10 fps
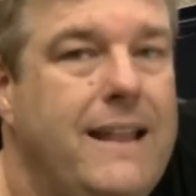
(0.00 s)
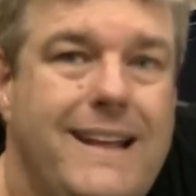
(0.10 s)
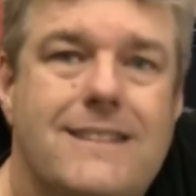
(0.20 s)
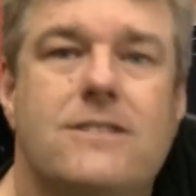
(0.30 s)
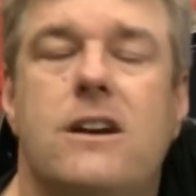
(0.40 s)
and
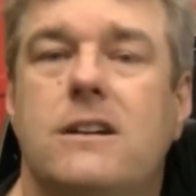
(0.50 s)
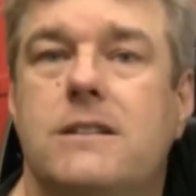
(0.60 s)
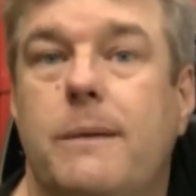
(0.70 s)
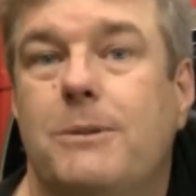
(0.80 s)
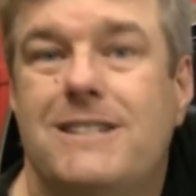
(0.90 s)
that
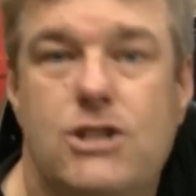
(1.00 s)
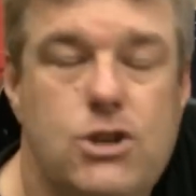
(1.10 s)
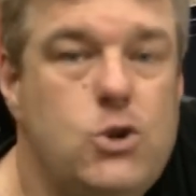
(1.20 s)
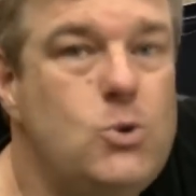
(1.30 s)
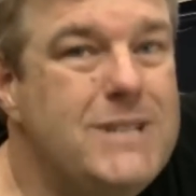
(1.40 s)
sucked up
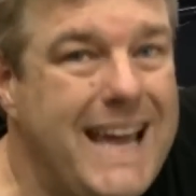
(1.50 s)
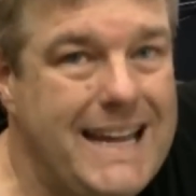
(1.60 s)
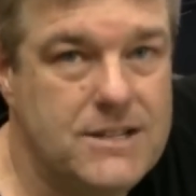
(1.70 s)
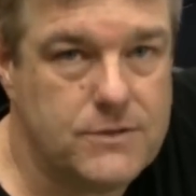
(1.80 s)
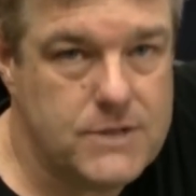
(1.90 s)
two
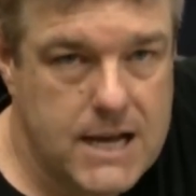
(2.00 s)
days of